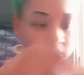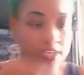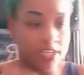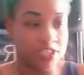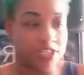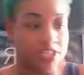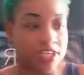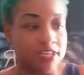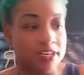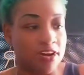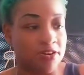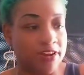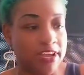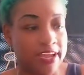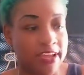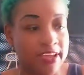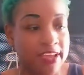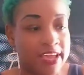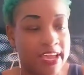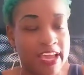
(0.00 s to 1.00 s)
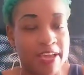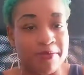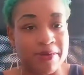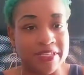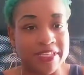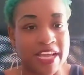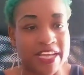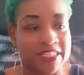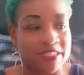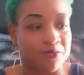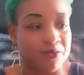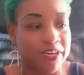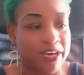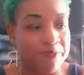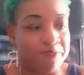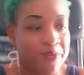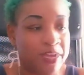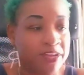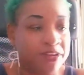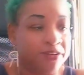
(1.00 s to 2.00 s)
And she know that. He was got some
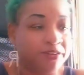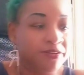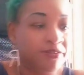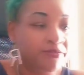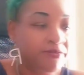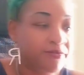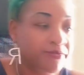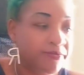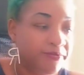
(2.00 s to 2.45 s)
good Peter.